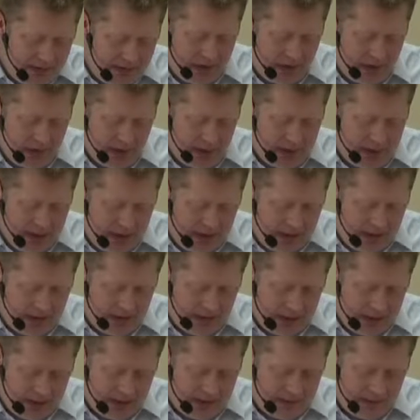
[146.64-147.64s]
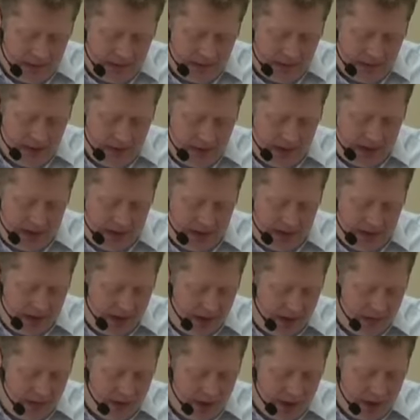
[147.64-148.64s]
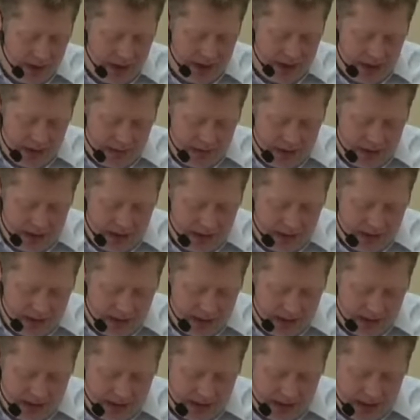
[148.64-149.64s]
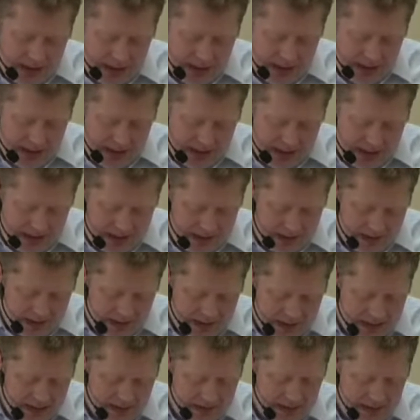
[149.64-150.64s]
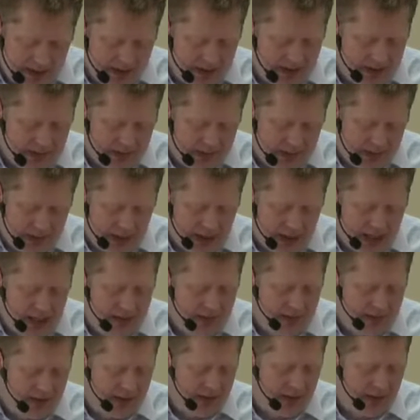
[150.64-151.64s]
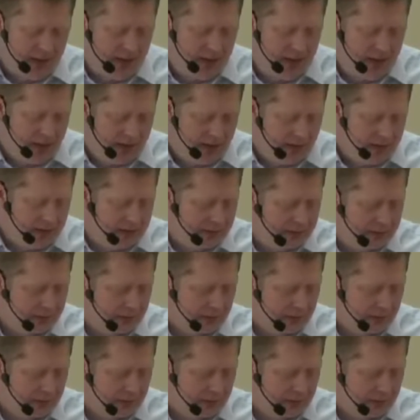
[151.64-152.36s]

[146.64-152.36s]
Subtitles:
you are ignorant of the very thing you worship, and this is what I'm going to proclaim to you.